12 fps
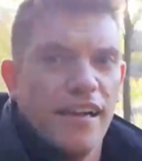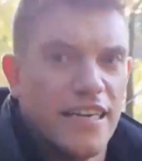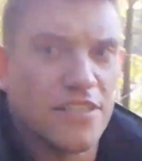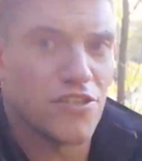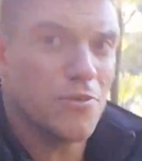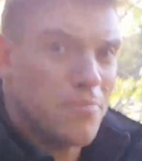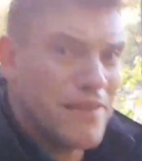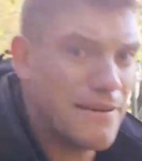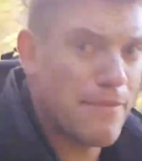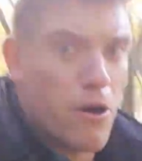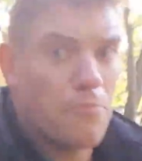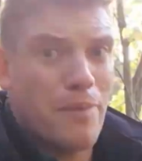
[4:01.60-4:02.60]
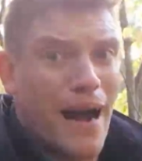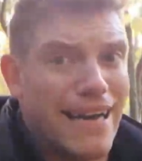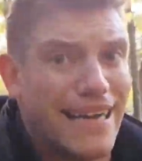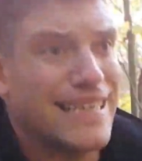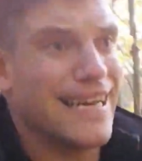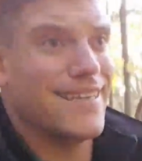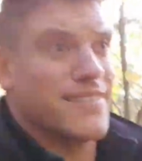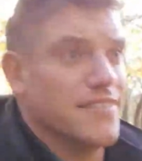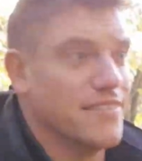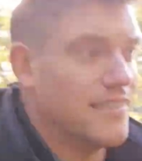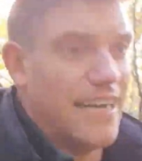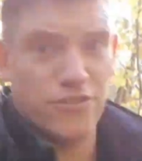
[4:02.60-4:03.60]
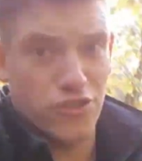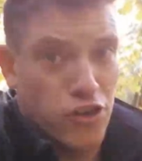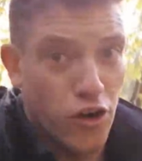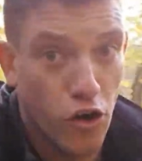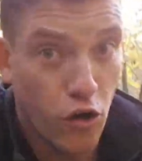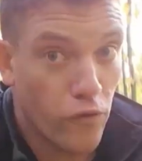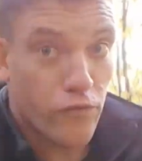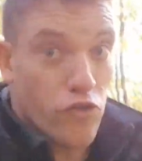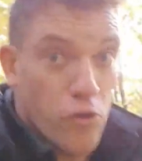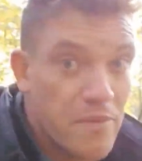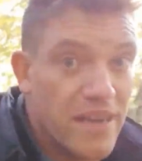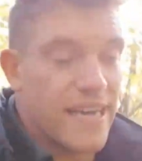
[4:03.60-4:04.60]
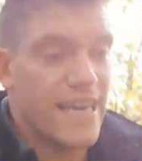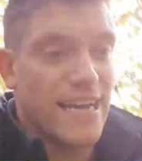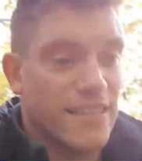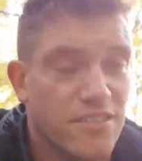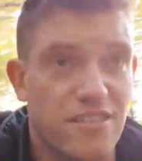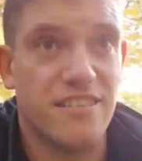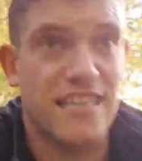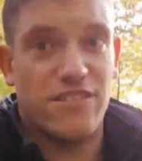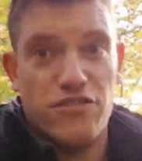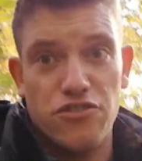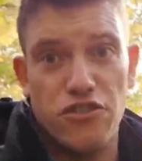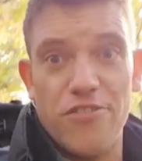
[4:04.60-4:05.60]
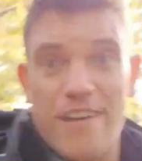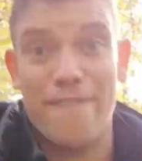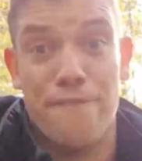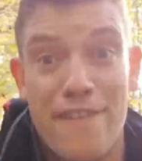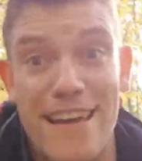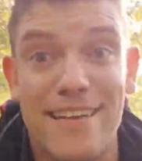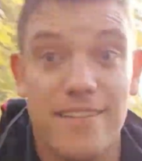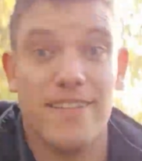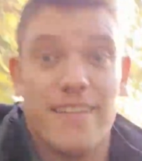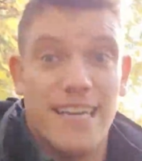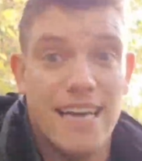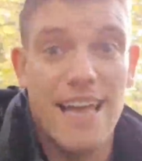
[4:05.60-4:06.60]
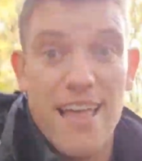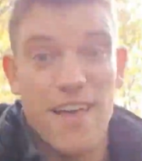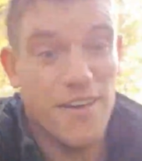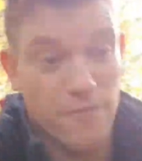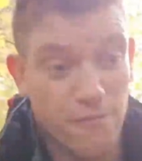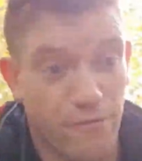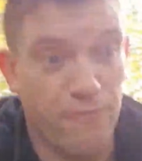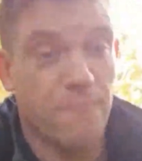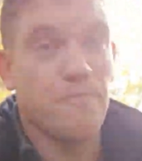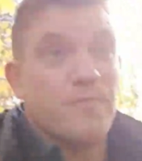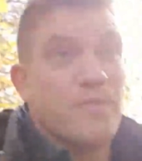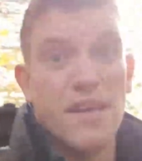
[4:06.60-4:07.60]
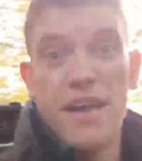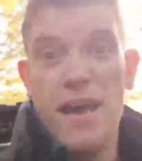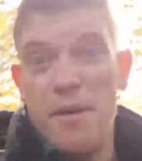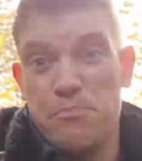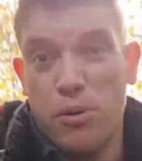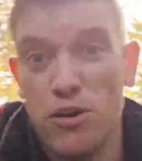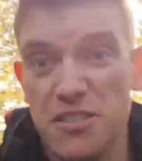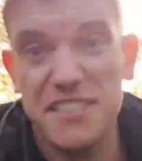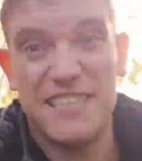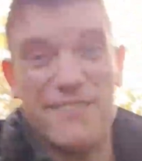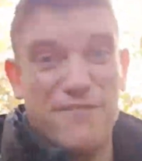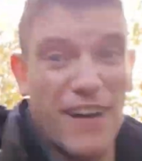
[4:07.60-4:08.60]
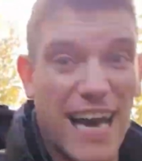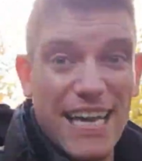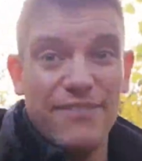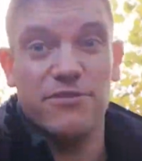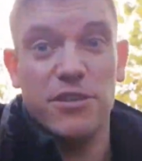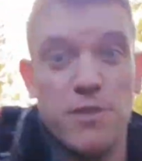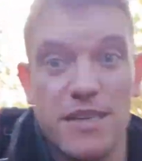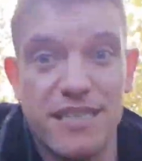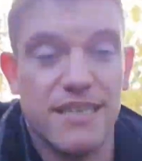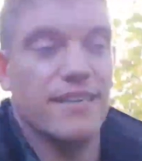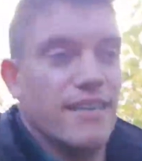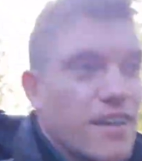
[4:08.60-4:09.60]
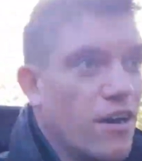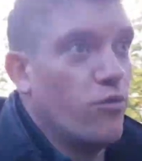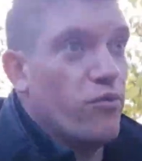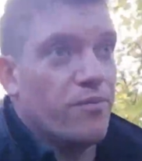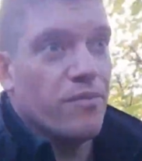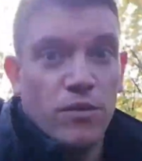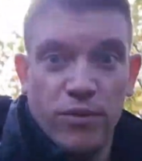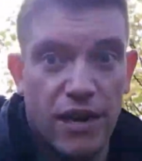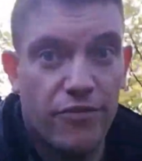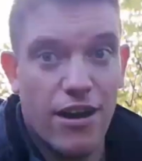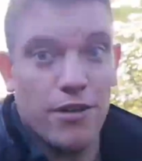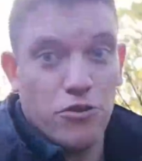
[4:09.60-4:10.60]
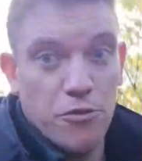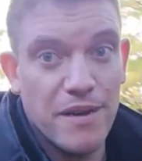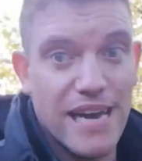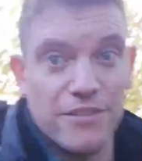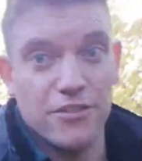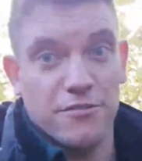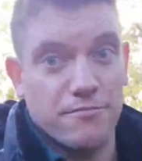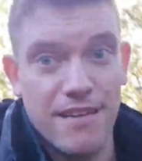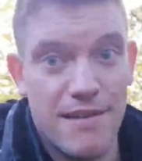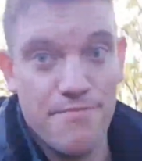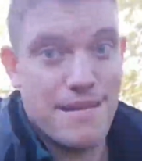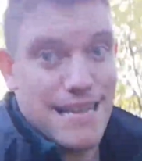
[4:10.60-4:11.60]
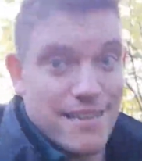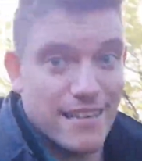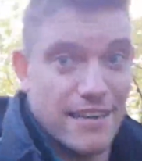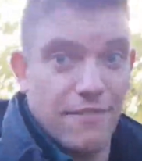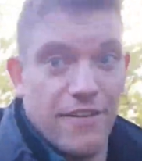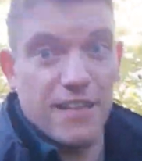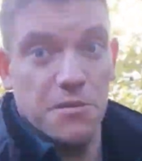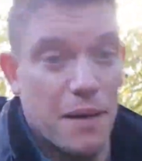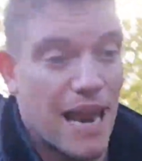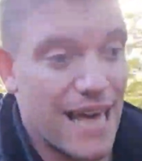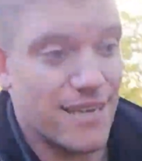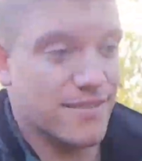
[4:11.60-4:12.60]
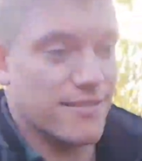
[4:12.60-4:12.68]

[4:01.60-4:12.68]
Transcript: Something about Barnard Castle, I just love coming here. It's just got that feel of a positive vibe to it. Whenever I come here, I just immediately feel better,